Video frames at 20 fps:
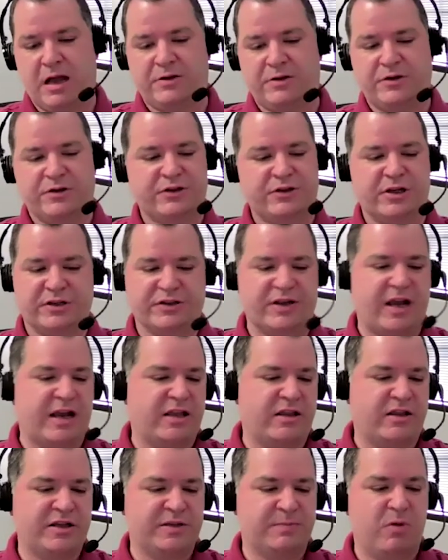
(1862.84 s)
just going to
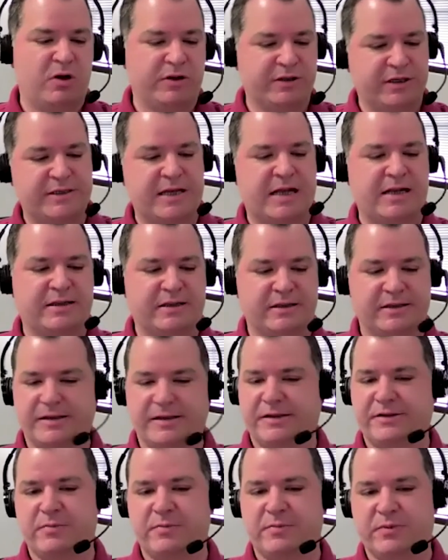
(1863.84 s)
say, these multi-tenanted
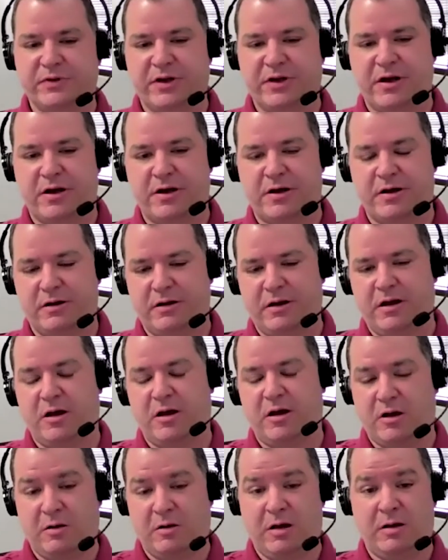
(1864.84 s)
systems
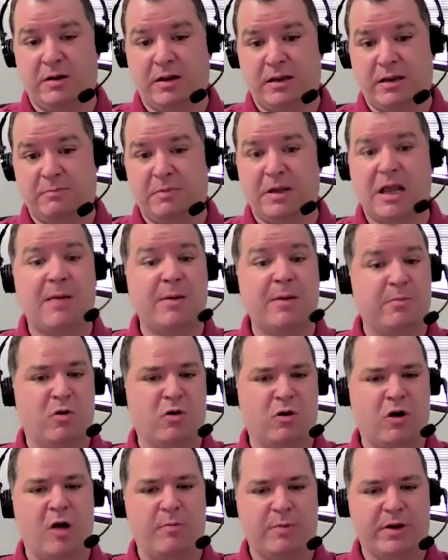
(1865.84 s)
are becoming
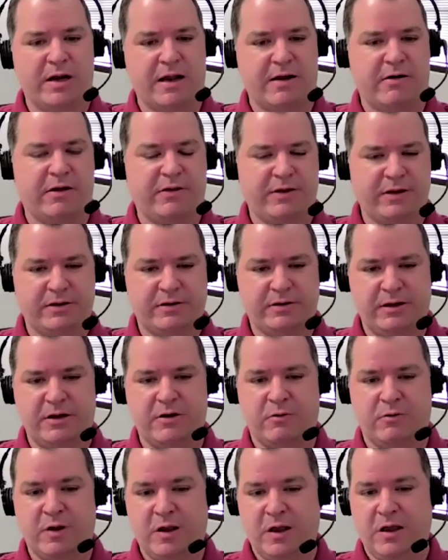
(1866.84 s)
more common now. I think,
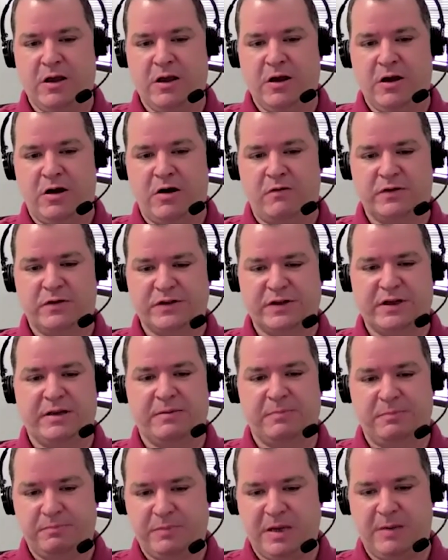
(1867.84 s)
obviously
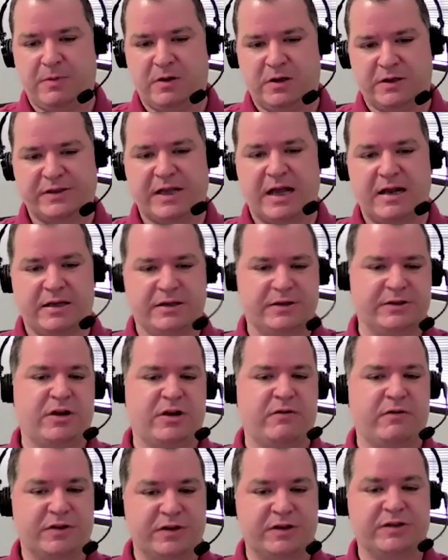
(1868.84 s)
people are selling
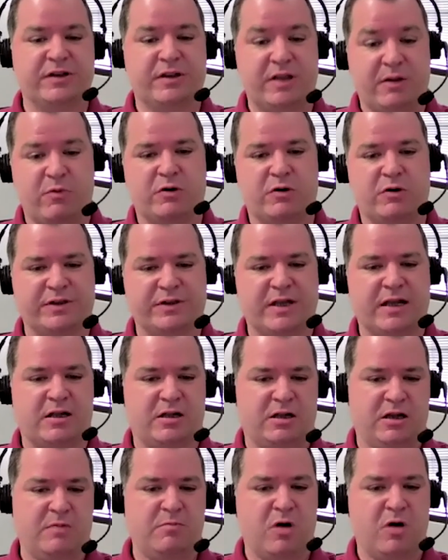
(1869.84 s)
services and they want to
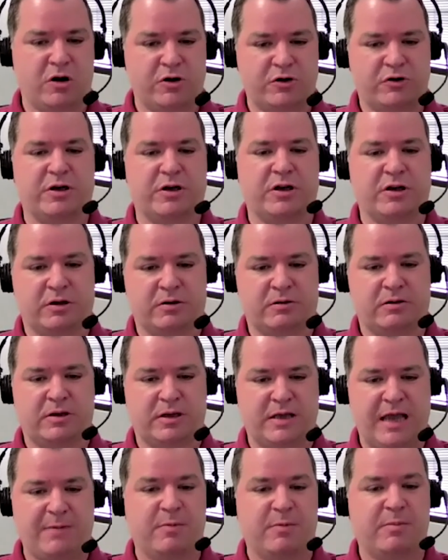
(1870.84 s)
sell a monitoring
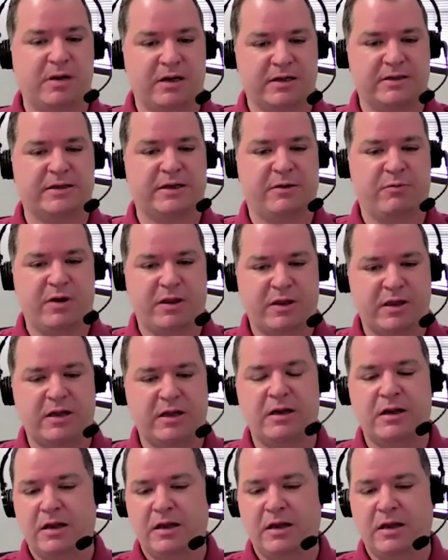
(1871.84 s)
capability with it.